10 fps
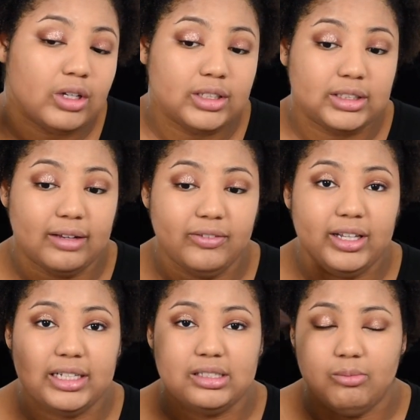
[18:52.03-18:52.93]
See, I feel
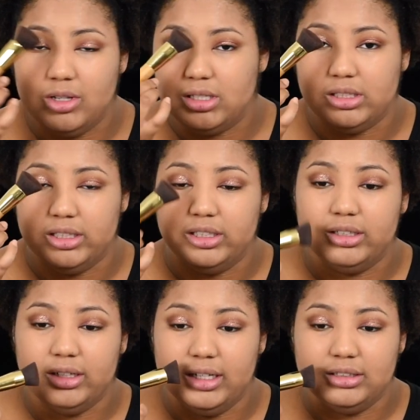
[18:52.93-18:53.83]
like some of this
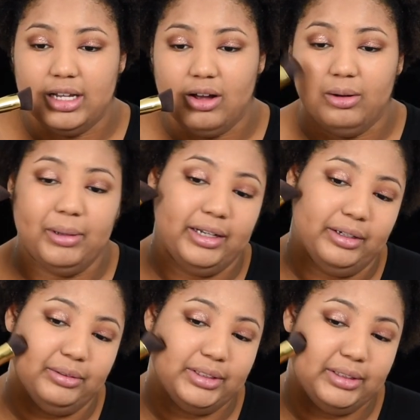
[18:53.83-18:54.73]
glitter is now on my
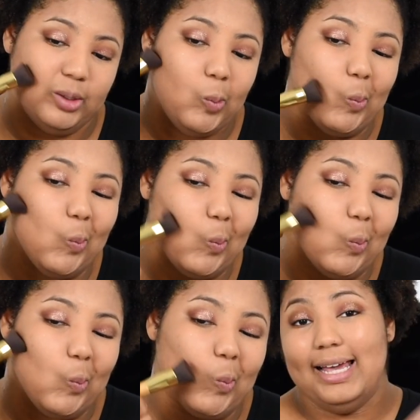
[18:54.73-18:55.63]
nose.
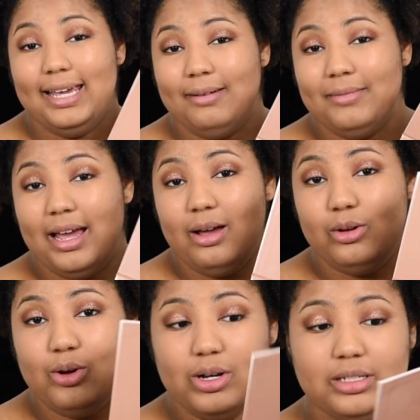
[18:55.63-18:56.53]
I am
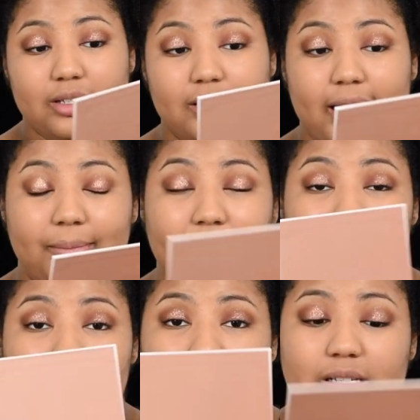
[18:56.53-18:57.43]
now going to take
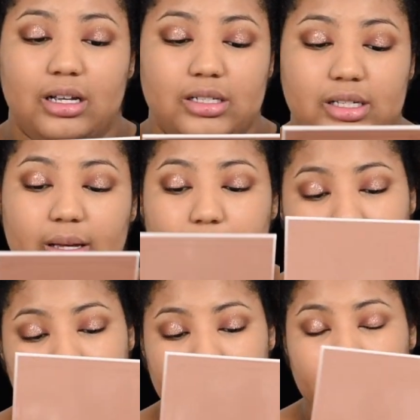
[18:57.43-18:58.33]
my Anastasia
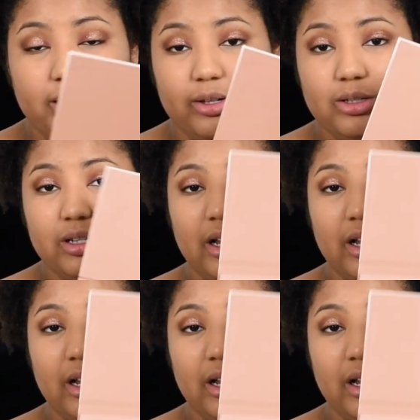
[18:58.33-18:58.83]
Beverly Hills